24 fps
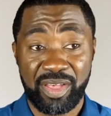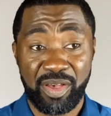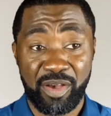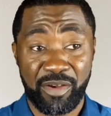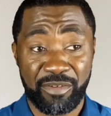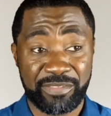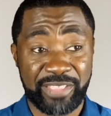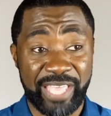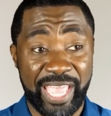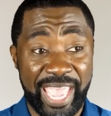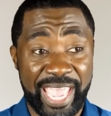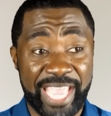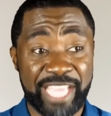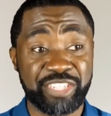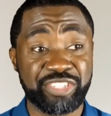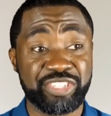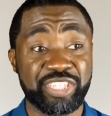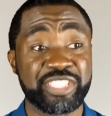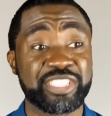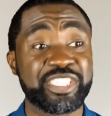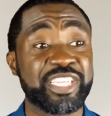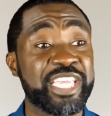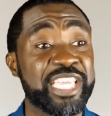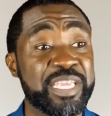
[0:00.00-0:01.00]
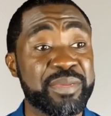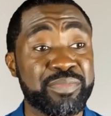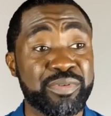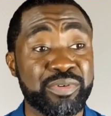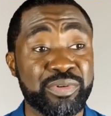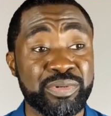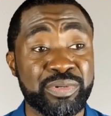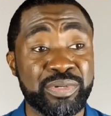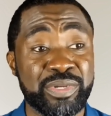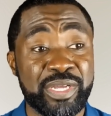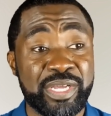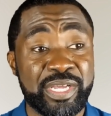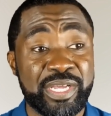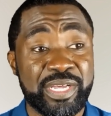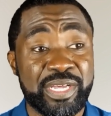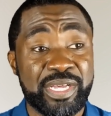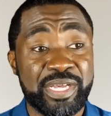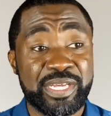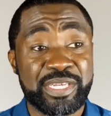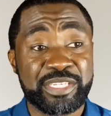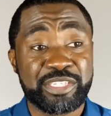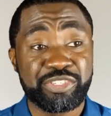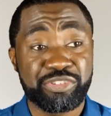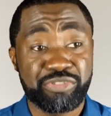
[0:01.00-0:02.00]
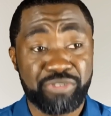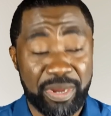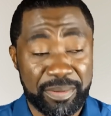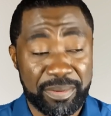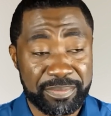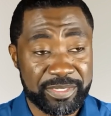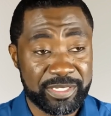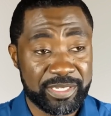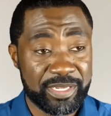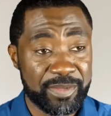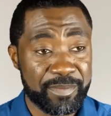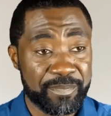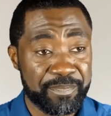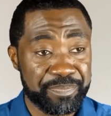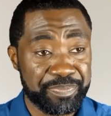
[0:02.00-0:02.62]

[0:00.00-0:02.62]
of the ancient Hebrew script,